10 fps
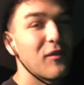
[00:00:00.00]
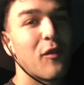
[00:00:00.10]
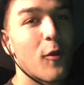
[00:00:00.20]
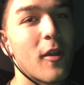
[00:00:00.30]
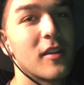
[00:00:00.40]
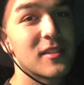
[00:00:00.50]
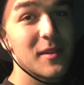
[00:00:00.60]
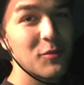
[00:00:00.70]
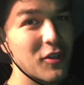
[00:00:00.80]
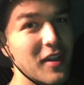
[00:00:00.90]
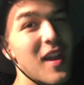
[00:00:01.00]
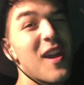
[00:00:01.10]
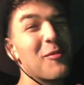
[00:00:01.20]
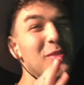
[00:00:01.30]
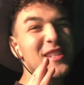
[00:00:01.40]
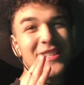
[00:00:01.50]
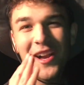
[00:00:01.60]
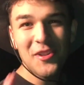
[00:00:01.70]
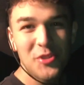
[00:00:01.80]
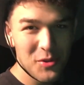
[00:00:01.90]
and 4 are similar, which is
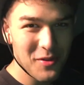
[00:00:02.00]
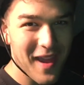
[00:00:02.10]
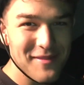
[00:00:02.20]
untrue.